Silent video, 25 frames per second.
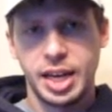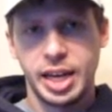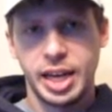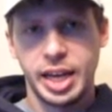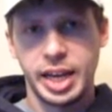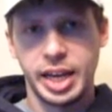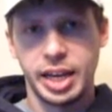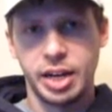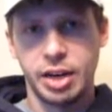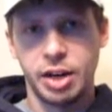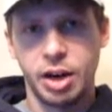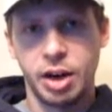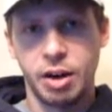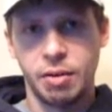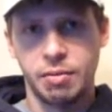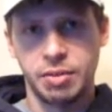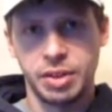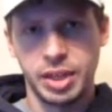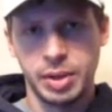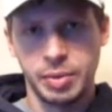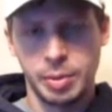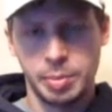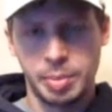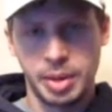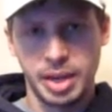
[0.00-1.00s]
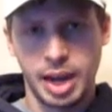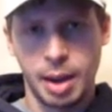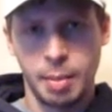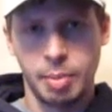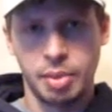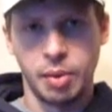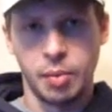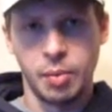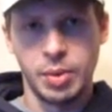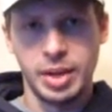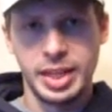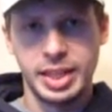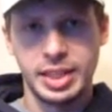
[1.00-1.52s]
And uh, hopefully we pick up
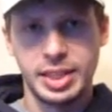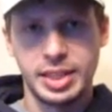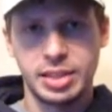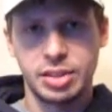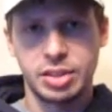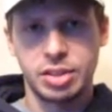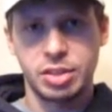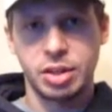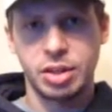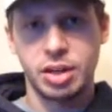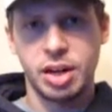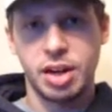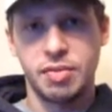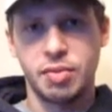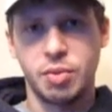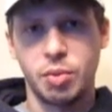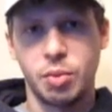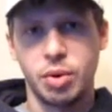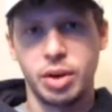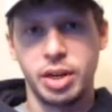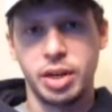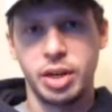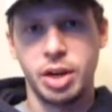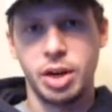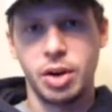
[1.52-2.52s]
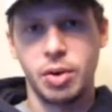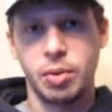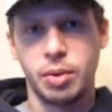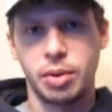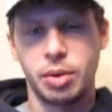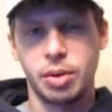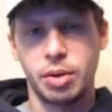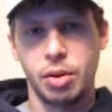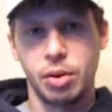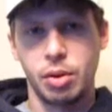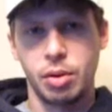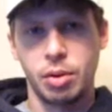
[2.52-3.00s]
the win and start off 1-0 with